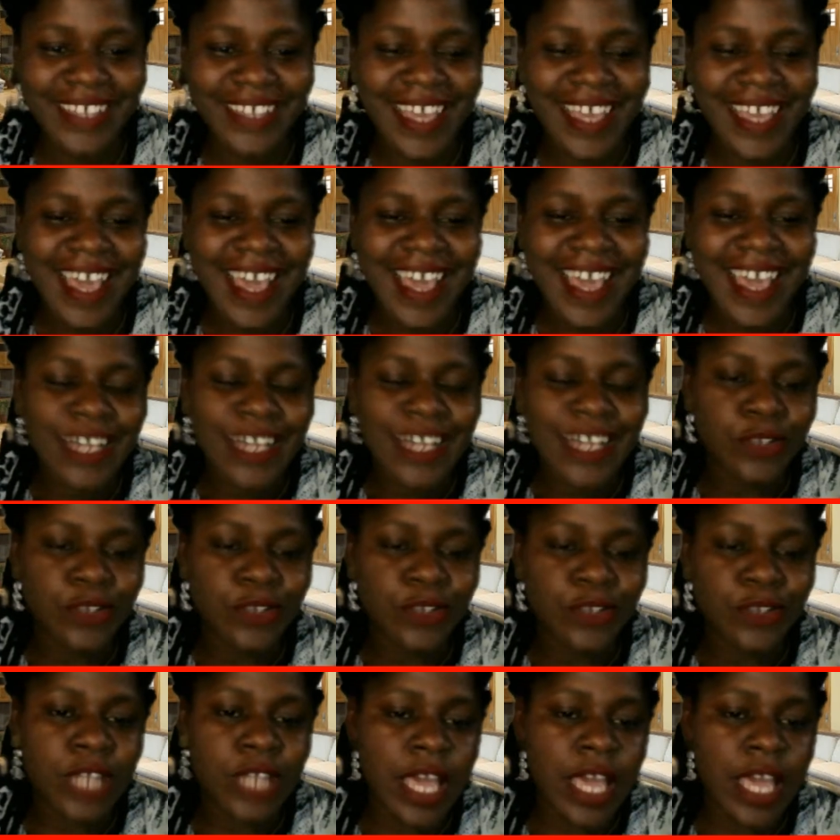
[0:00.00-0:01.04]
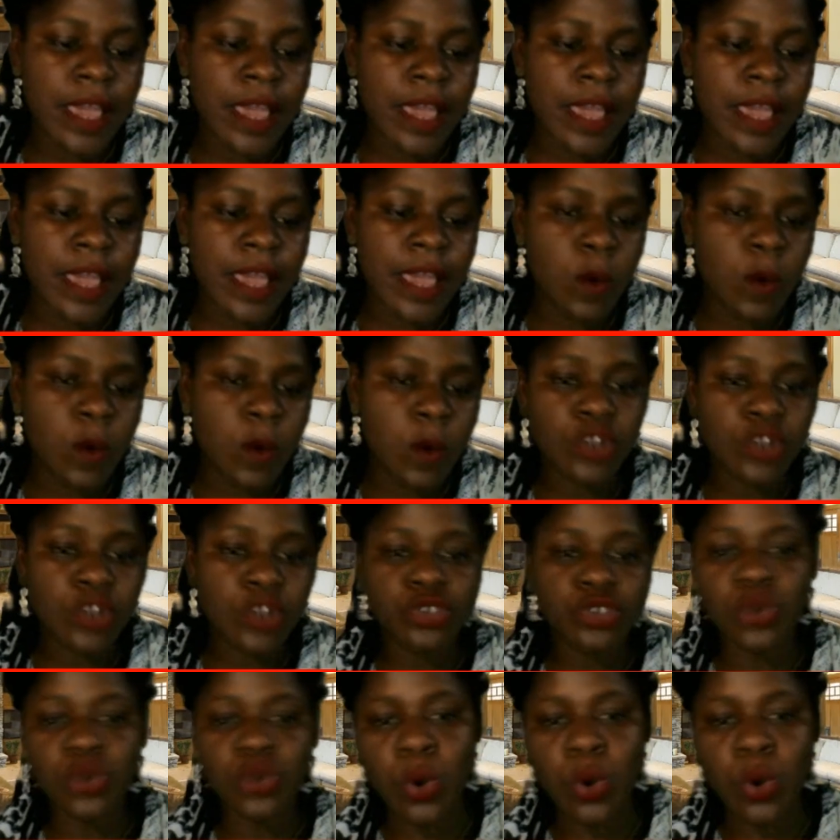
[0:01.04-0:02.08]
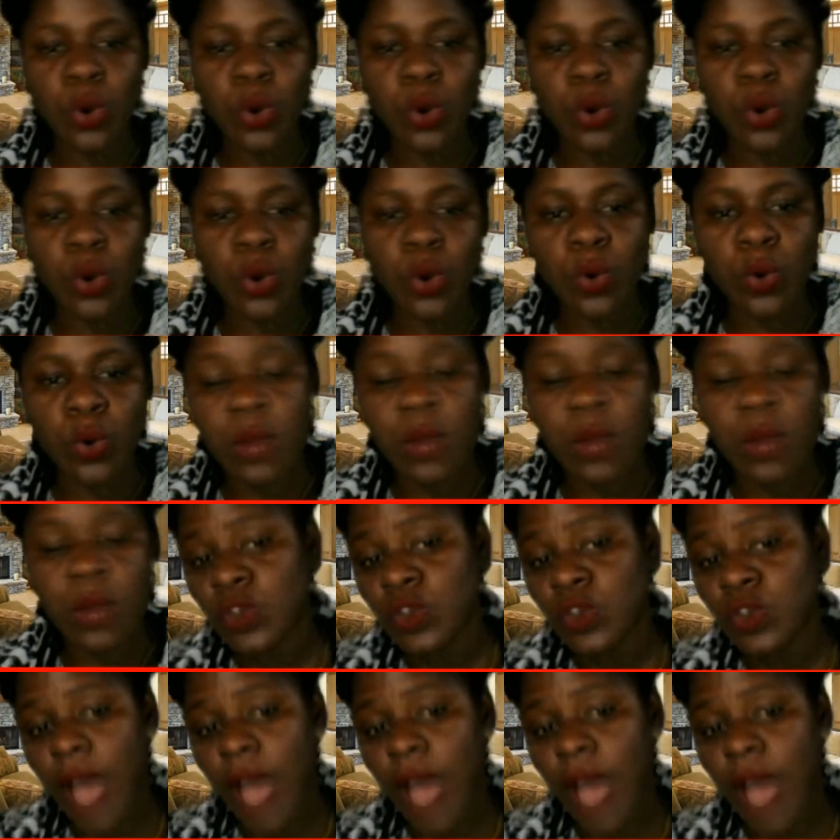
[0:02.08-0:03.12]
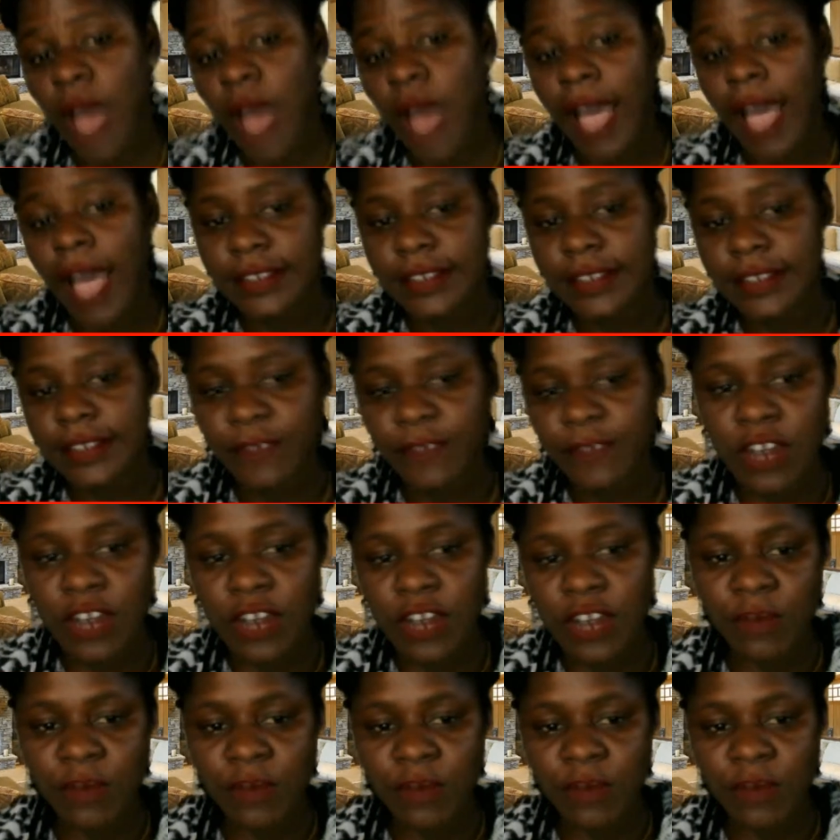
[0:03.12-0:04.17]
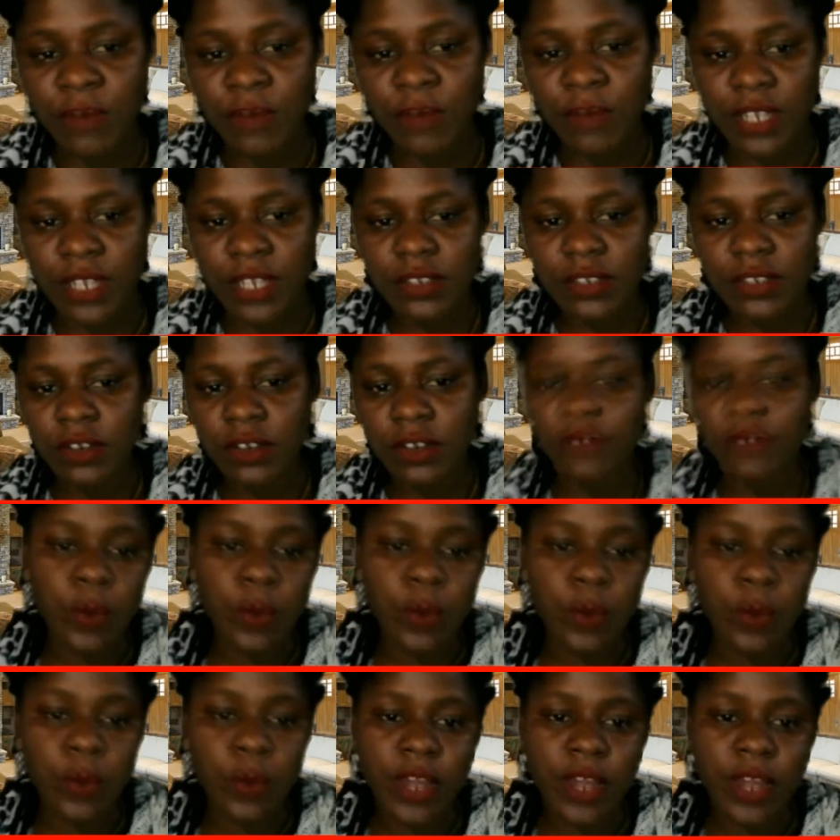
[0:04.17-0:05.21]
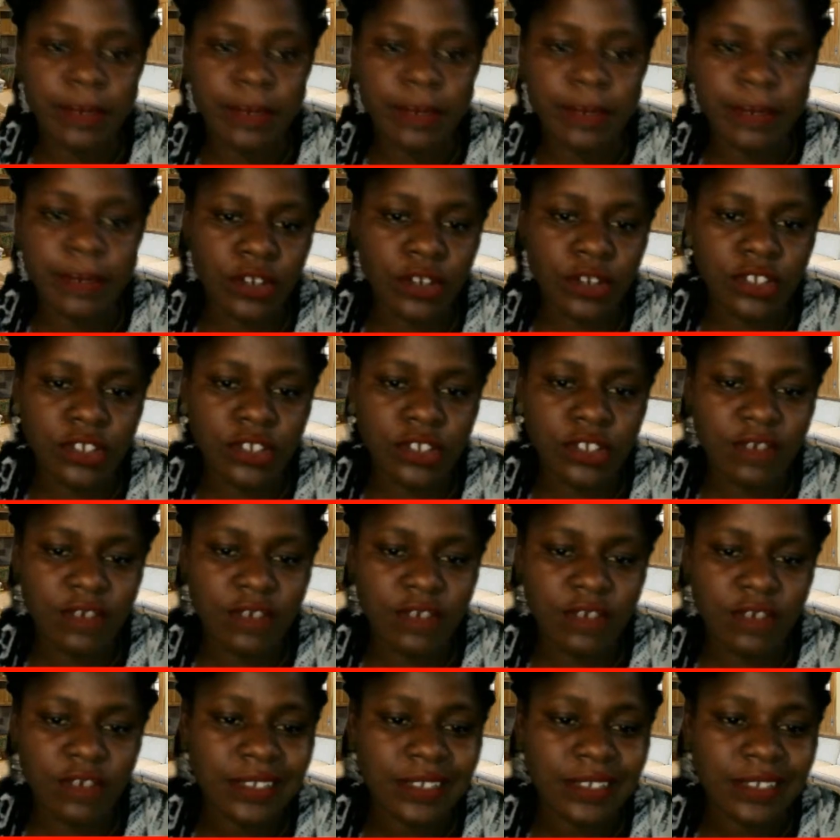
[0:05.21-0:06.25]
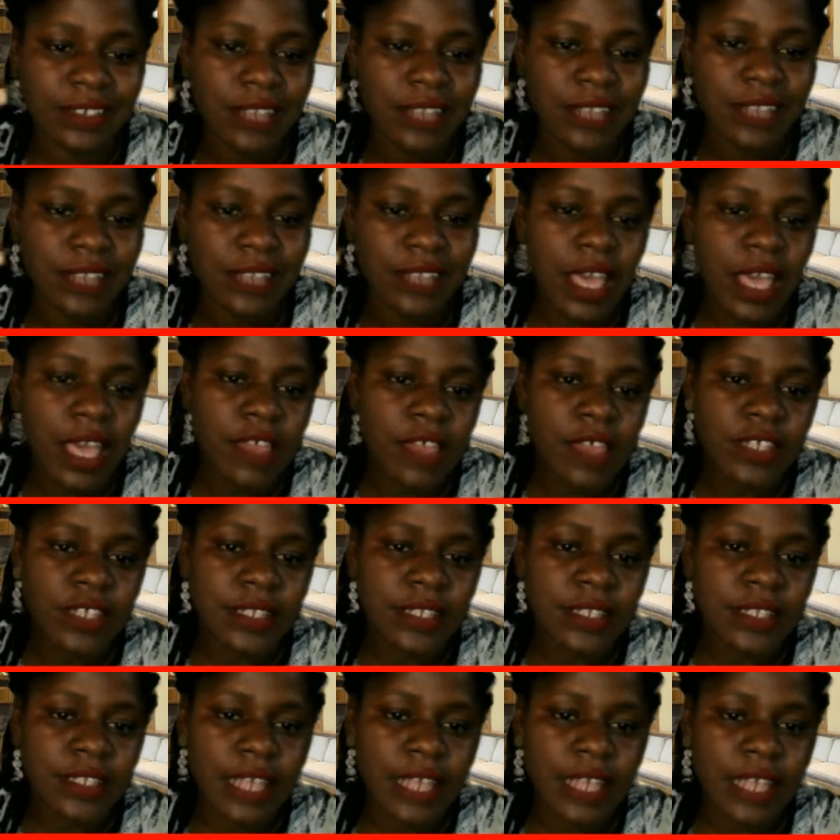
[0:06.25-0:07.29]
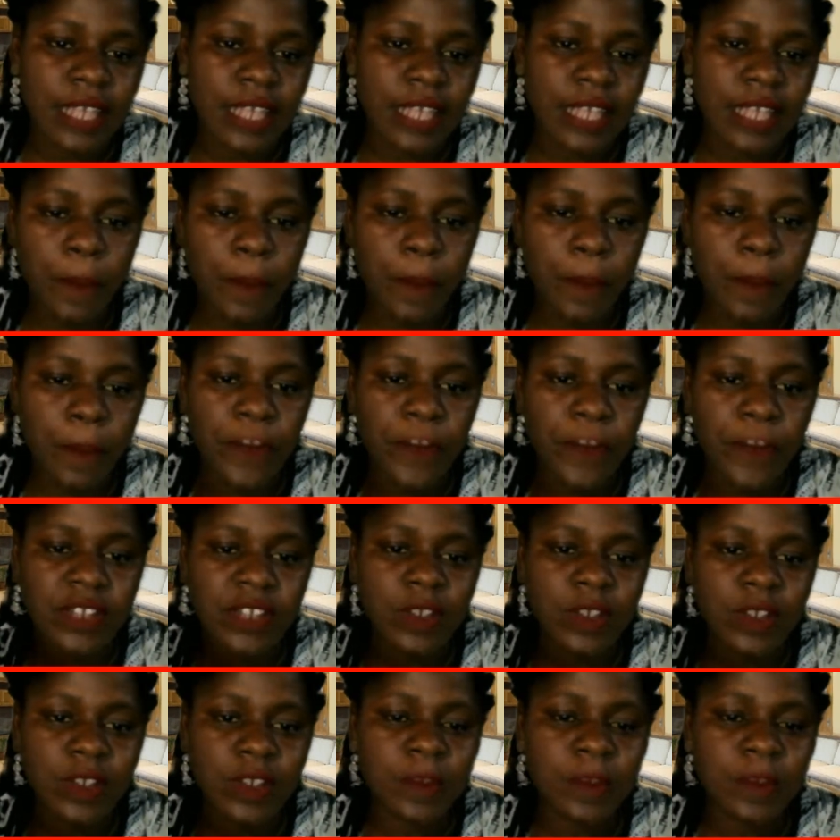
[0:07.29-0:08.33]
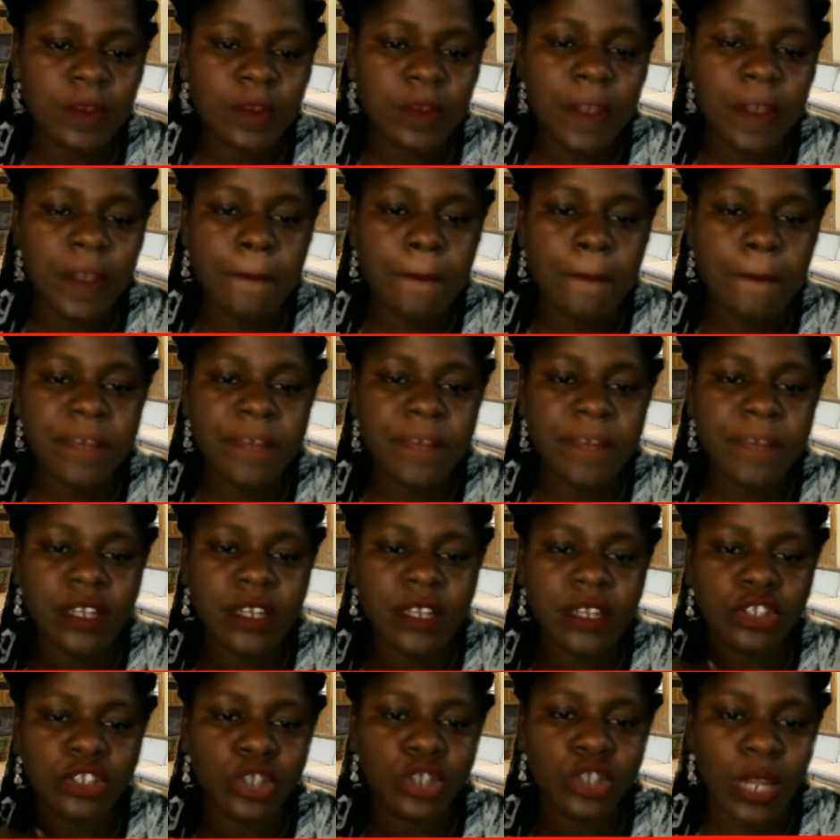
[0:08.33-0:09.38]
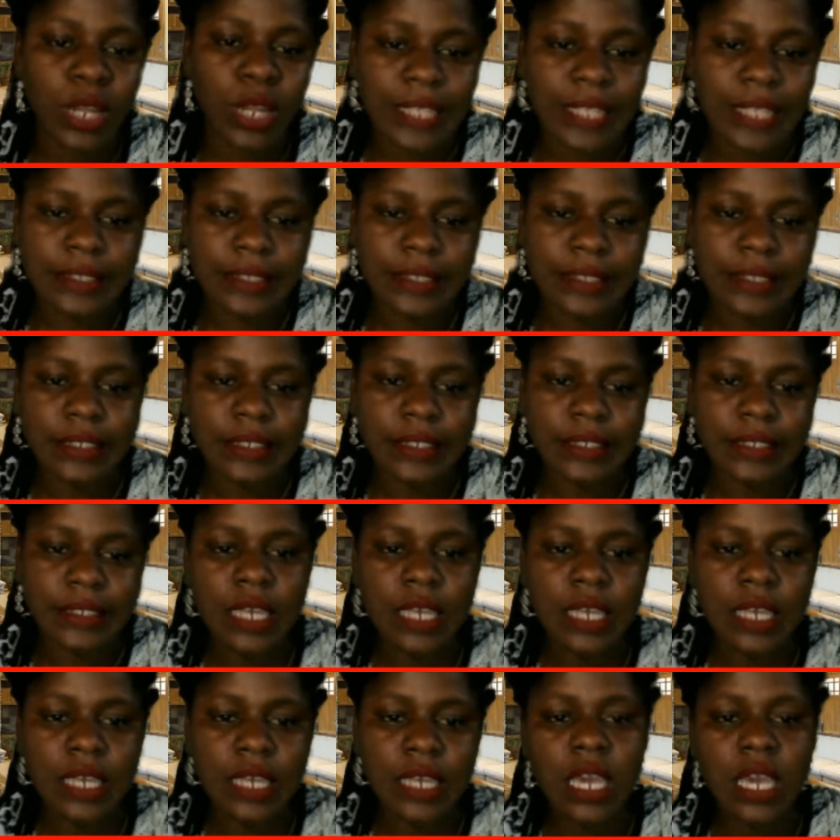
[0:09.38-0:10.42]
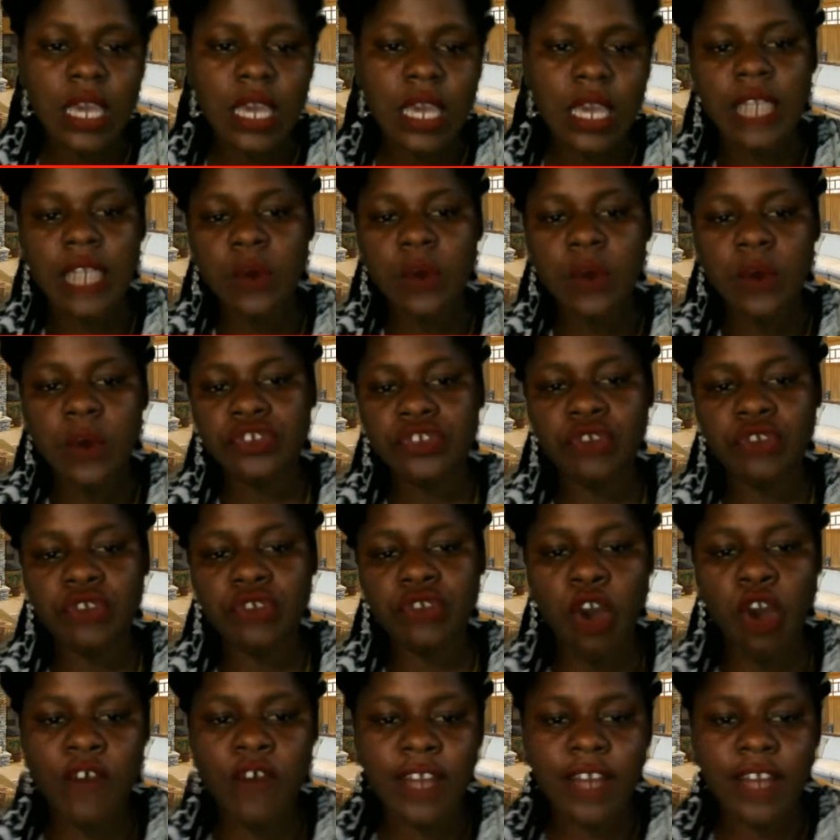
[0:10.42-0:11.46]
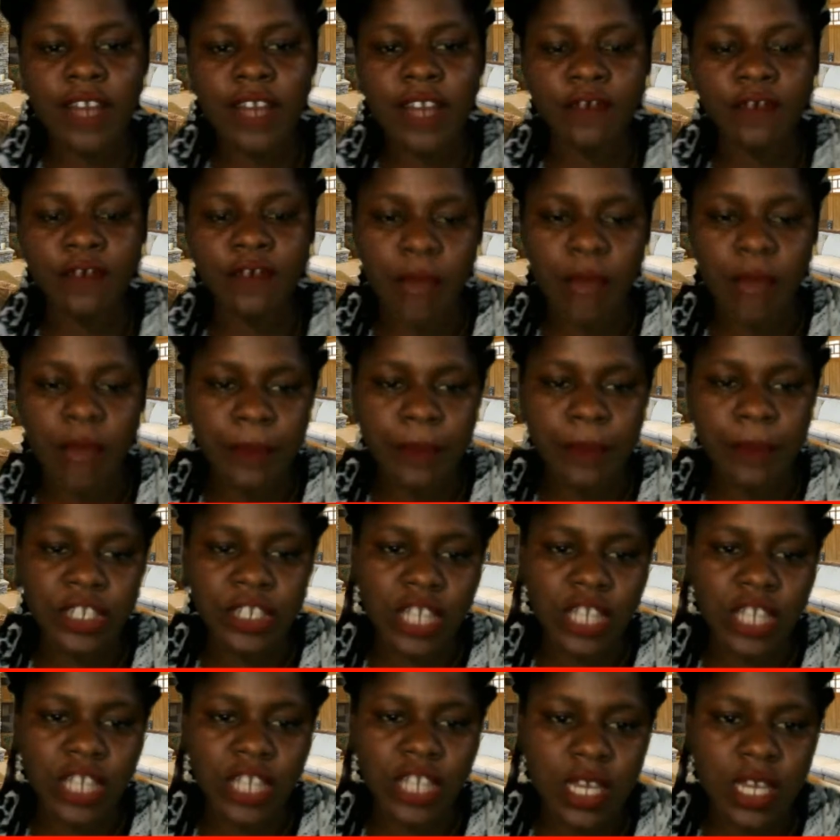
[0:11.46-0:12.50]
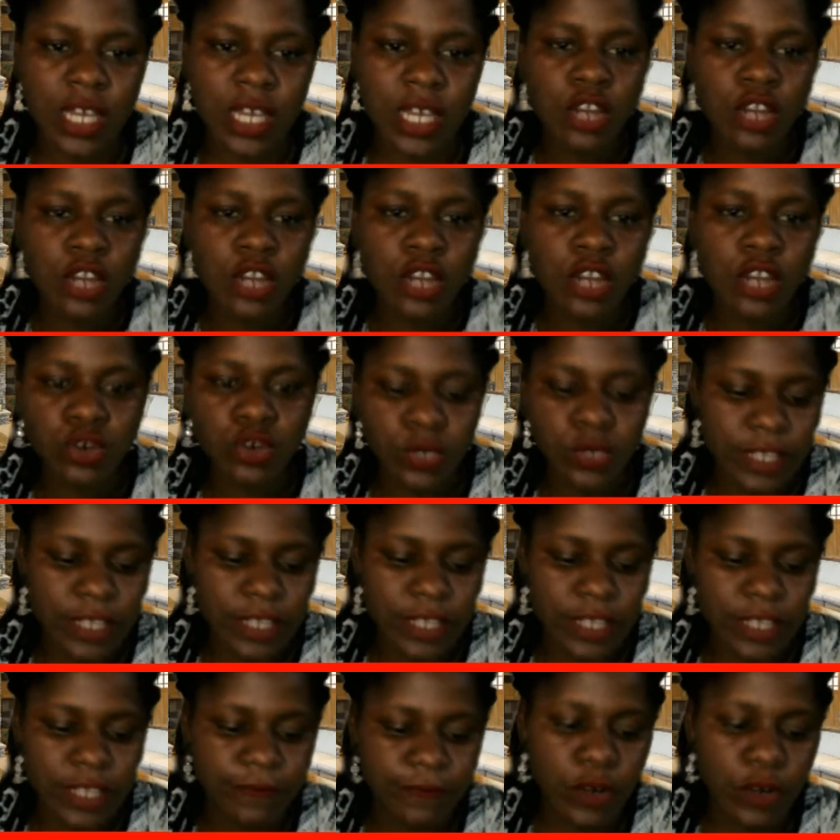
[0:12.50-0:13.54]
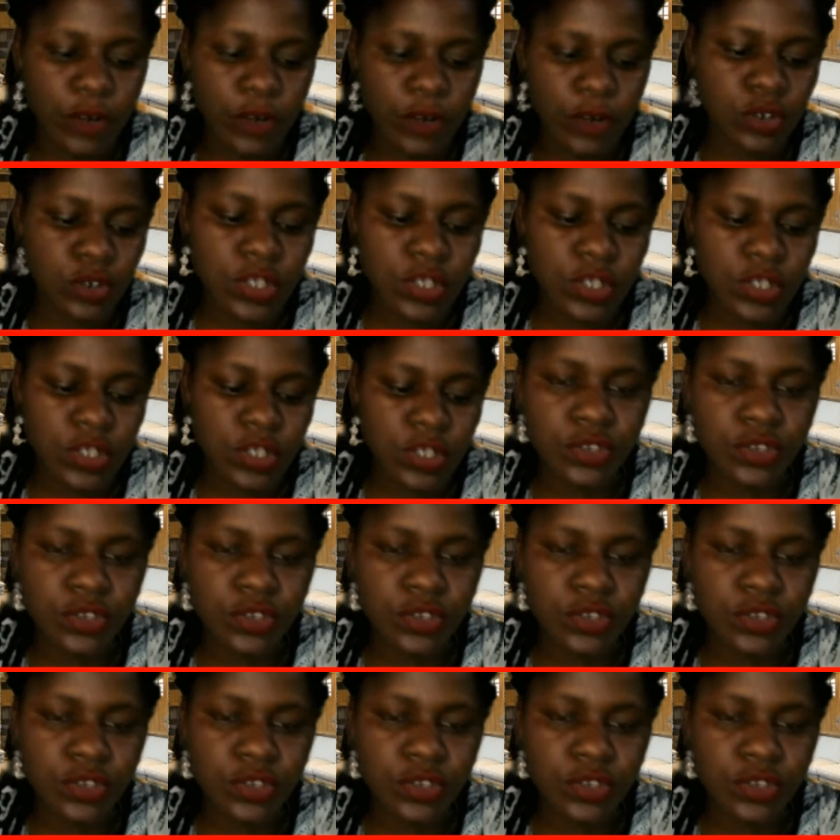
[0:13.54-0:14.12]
Today, we want to know and we want to ask the federal government of the whereabouts of this 3 point something billion dollars that was recovered from Abacha looted funds.